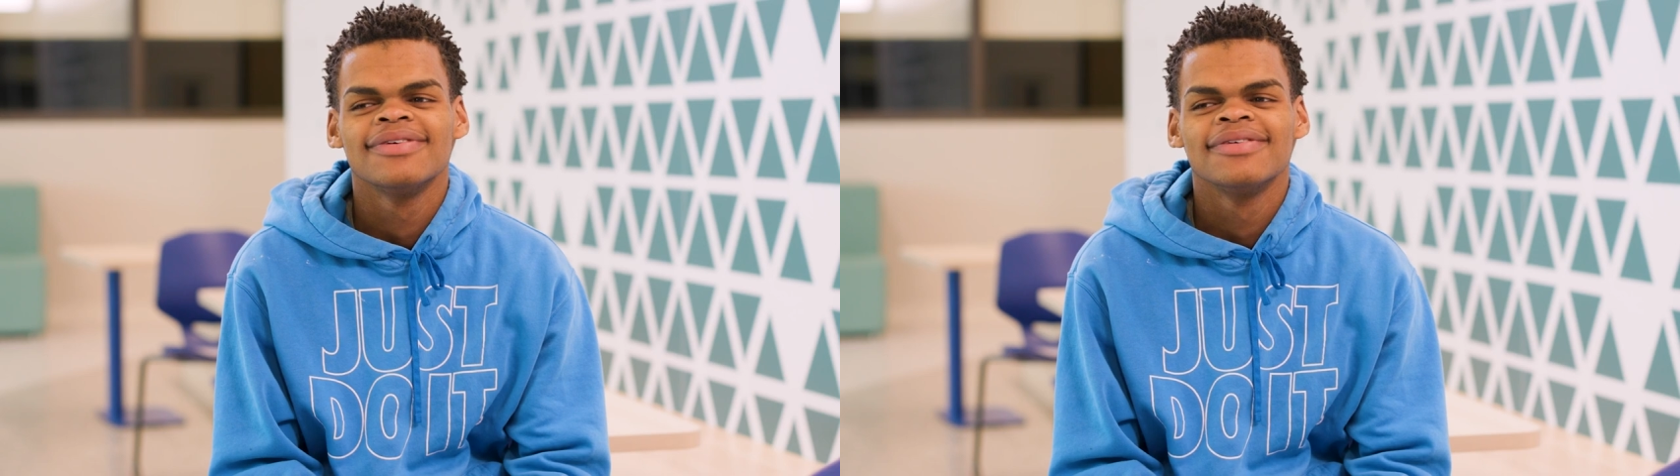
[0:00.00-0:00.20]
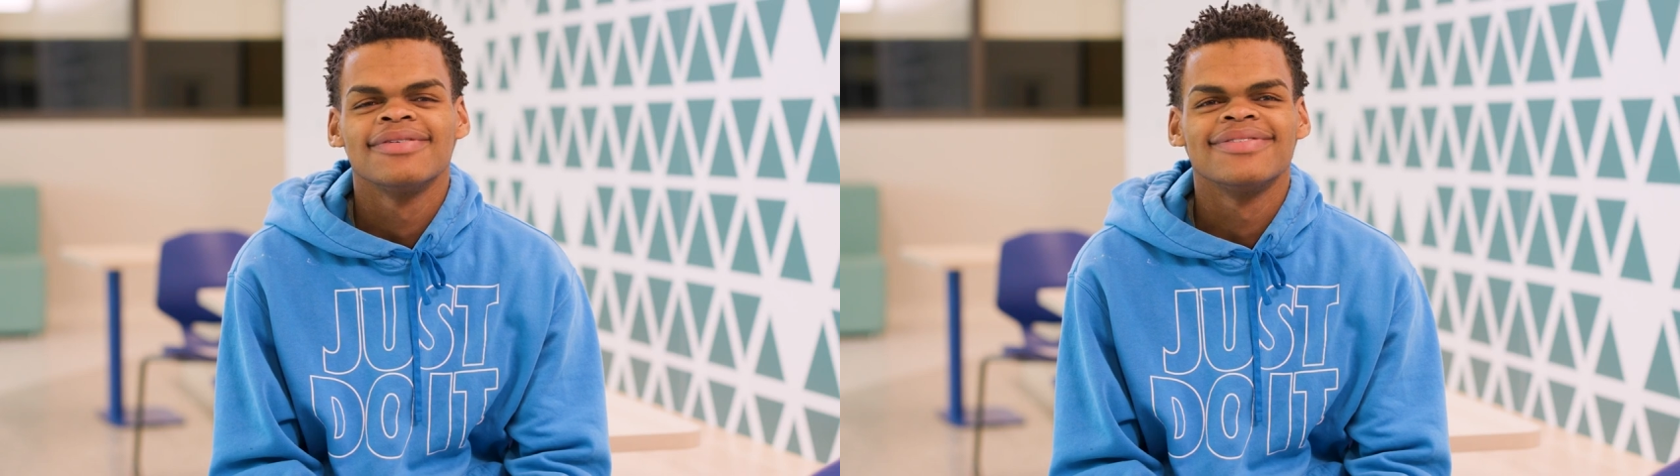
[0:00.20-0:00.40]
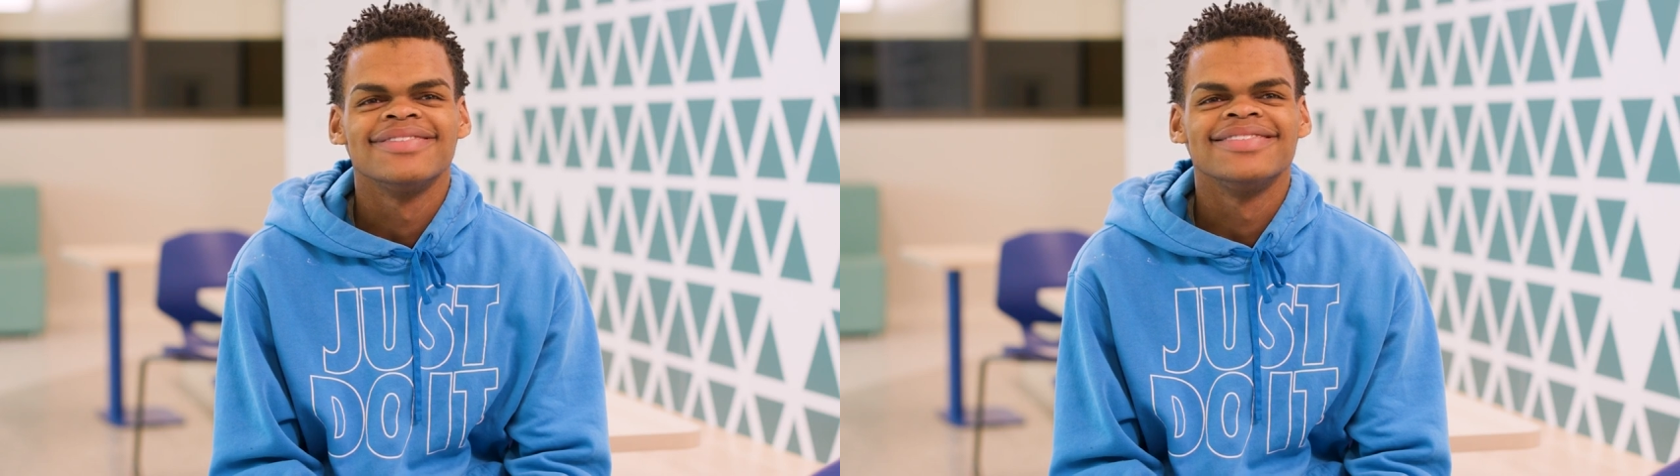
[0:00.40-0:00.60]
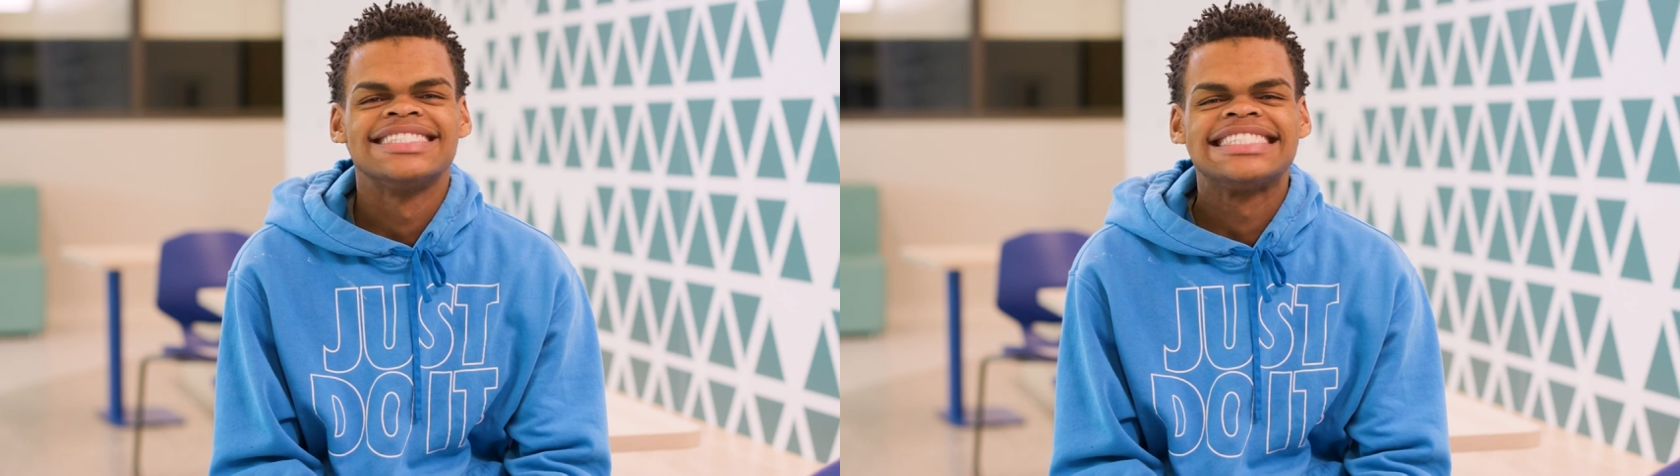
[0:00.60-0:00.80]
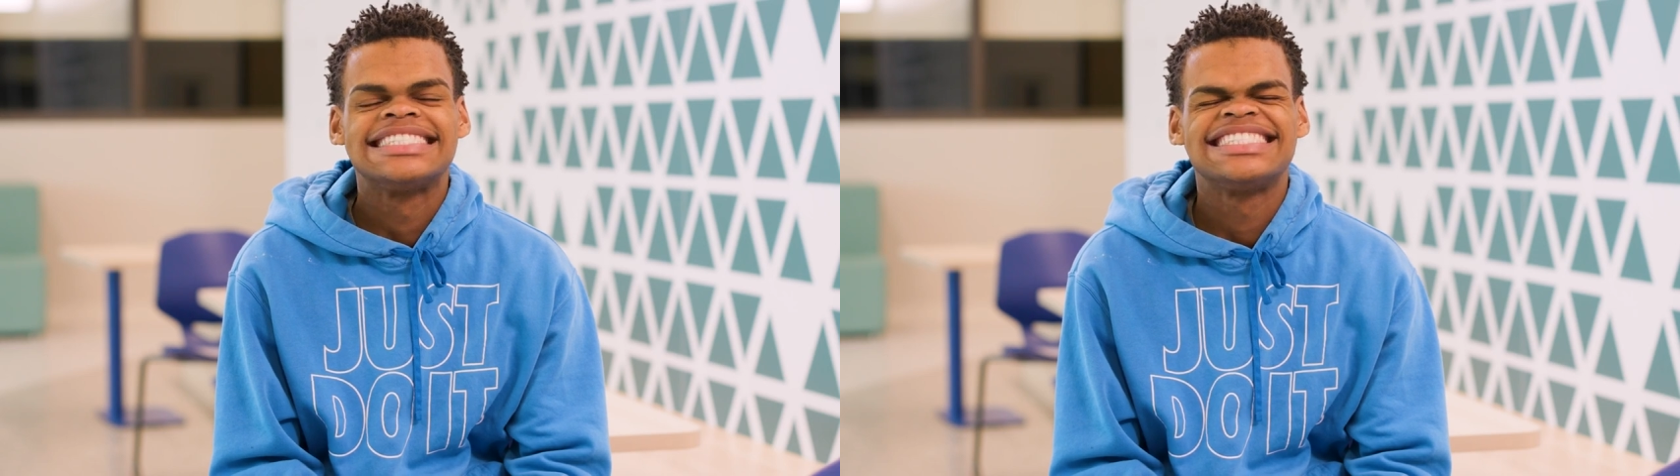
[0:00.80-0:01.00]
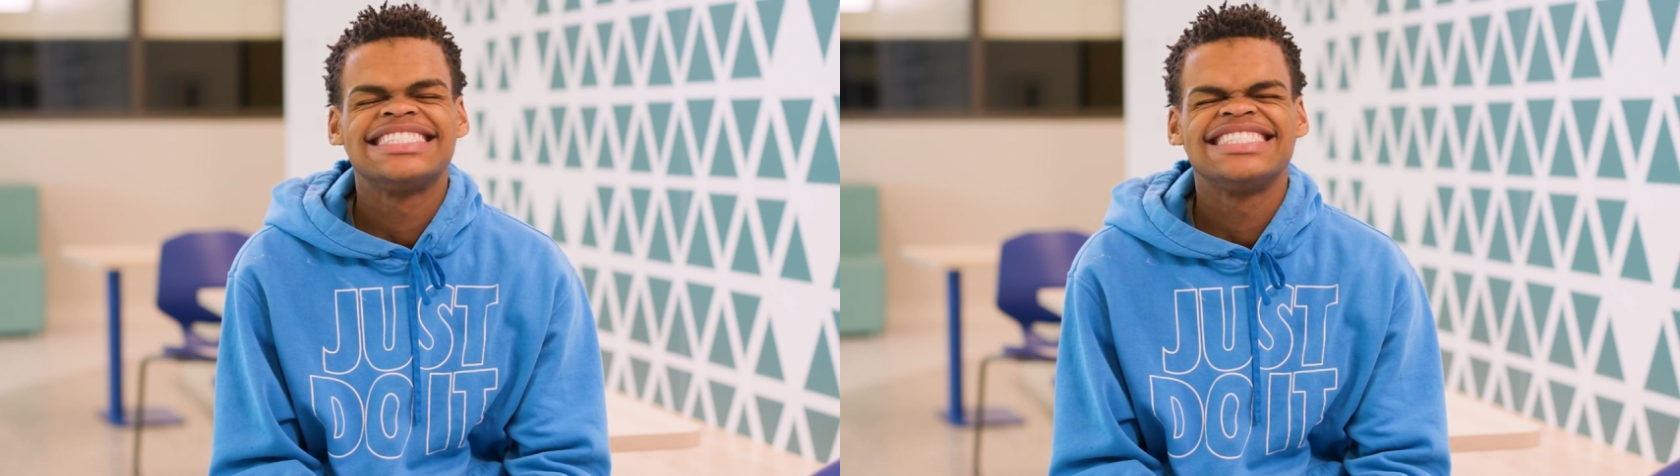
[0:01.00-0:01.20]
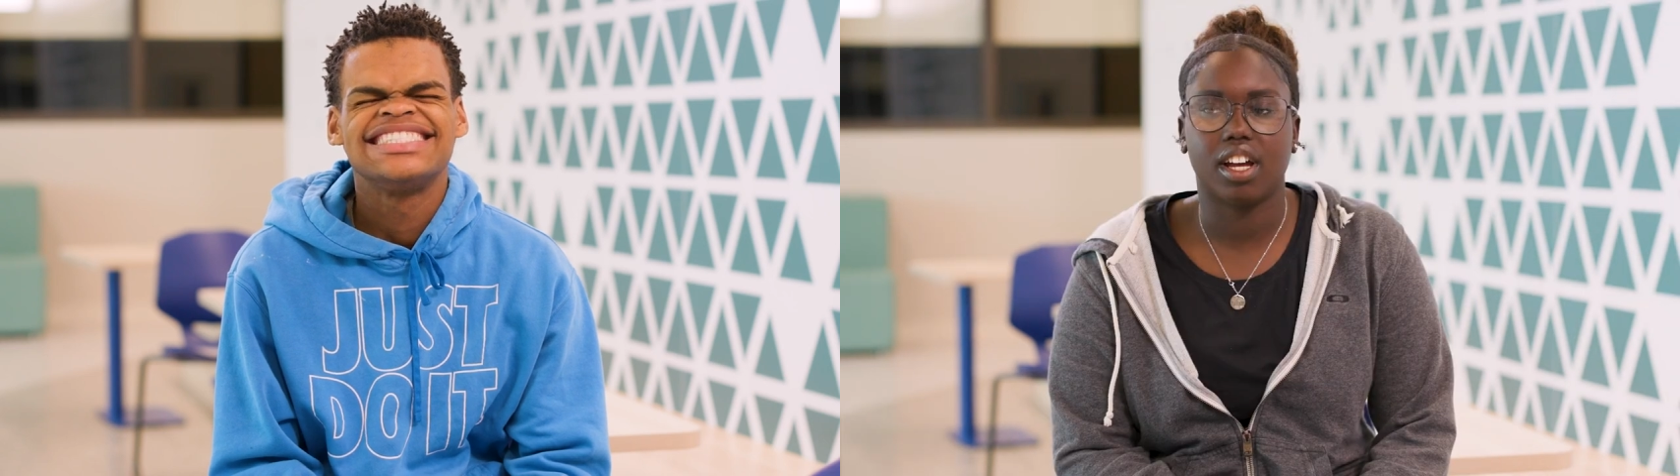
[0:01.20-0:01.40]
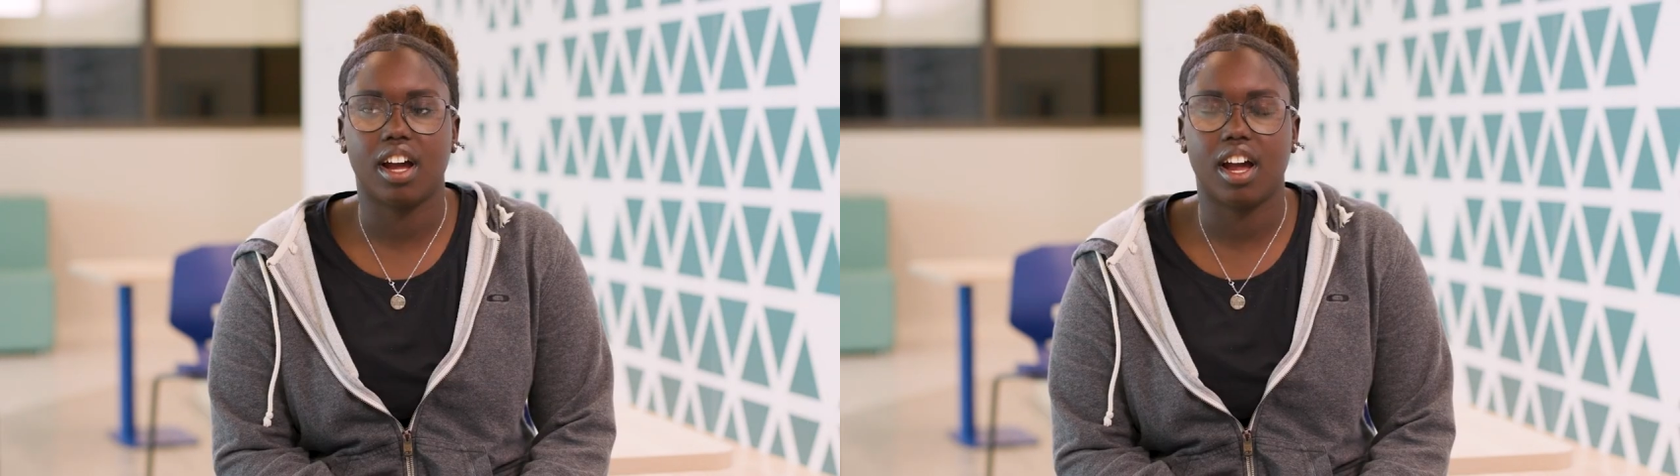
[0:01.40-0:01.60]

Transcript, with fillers: See ya. That